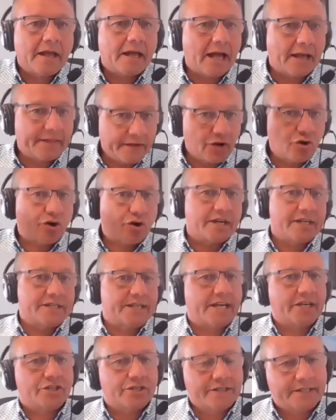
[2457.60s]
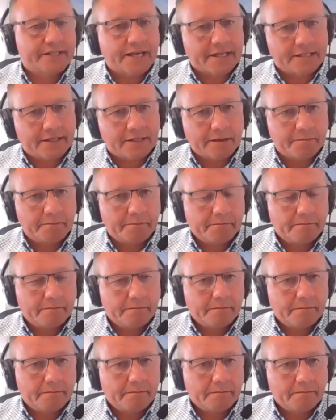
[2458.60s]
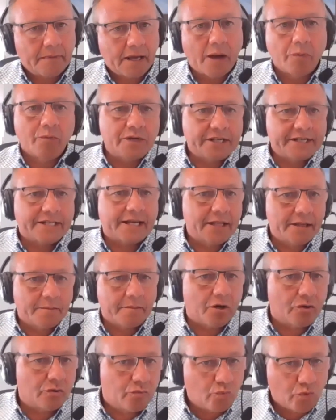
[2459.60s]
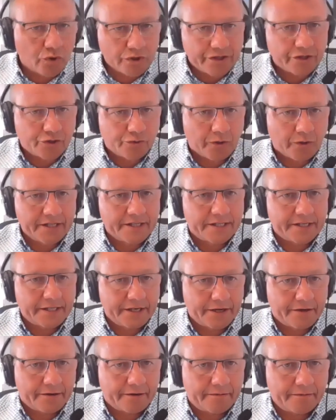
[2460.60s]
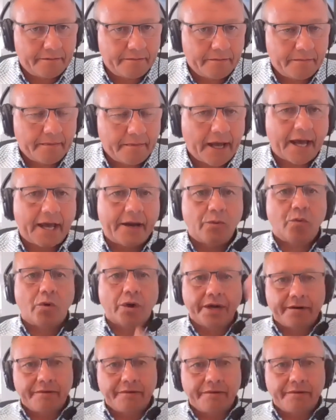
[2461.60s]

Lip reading: and the organization sets them. And we send them out once or twice a year. And where